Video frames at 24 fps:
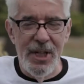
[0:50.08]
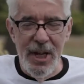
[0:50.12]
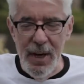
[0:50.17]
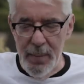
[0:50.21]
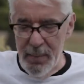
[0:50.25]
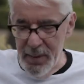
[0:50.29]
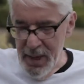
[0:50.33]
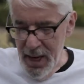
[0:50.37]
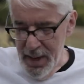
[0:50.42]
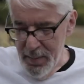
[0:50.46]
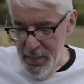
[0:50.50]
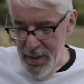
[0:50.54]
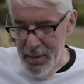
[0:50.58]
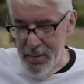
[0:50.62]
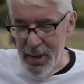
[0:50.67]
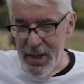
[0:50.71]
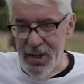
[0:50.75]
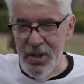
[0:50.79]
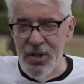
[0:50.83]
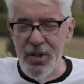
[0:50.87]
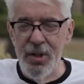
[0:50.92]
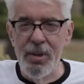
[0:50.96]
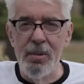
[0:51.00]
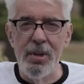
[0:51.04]
cup game I
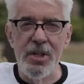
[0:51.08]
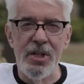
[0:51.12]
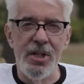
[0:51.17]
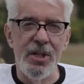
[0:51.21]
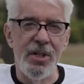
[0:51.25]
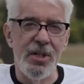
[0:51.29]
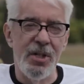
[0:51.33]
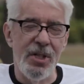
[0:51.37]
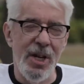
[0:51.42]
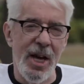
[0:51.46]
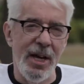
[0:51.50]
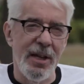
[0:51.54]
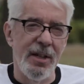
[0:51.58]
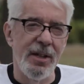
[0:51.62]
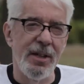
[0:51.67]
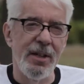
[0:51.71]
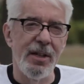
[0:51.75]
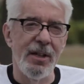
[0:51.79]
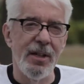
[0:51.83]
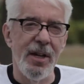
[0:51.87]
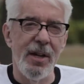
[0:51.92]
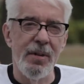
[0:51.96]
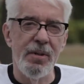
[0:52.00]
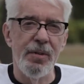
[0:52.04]
went to was at
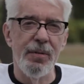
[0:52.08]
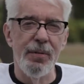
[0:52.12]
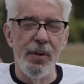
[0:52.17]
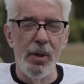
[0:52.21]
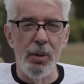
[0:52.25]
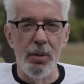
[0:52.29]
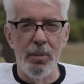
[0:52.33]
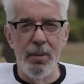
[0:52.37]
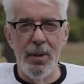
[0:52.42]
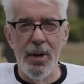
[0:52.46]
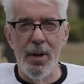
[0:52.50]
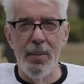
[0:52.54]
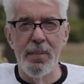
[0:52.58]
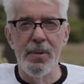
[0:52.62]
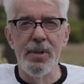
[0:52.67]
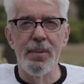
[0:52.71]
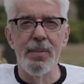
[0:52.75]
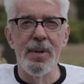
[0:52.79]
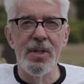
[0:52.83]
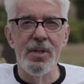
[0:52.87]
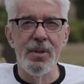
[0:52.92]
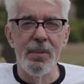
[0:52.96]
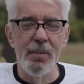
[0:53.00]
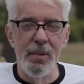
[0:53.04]
Sutton, and I was filled with
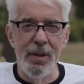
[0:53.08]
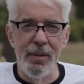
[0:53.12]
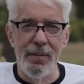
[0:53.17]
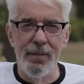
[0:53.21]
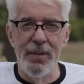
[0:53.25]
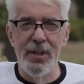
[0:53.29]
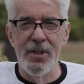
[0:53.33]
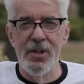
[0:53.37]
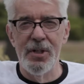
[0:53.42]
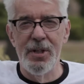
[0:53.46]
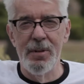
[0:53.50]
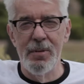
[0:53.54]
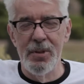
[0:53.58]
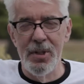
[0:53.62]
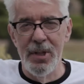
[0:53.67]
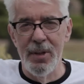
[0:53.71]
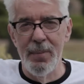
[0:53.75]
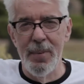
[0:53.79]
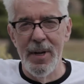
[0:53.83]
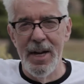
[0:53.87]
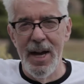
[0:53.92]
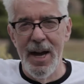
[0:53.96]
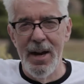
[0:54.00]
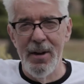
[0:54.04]
optimism, convinced it was
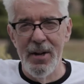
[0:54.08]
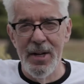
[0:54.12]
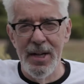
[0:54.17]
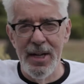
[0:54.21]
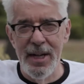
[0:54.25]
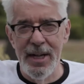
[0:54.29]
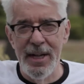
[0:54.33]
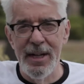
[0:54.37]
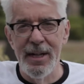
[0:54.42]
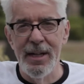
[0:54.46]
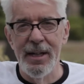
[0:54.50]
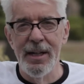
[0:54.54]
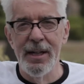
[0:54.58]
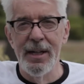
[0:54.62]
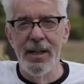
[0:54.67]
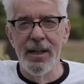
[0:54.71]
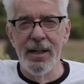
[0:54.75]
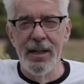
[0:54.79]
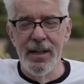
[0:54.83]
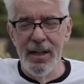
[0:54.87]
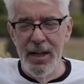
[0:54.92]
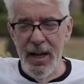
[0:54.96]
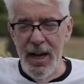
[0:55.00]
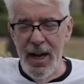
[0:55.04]
going to be our year,
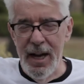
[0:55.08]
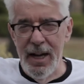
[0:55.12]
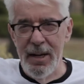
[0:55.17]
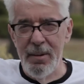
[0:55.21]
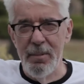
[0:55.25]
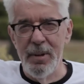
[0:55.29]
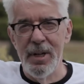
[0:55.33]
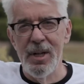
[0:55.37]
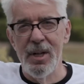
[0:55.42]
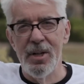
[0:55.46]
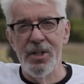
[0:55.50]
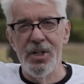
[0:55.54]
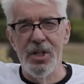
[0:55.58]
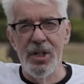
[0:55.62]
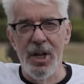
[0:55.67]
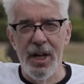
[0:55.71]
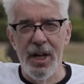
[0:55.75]
and we lost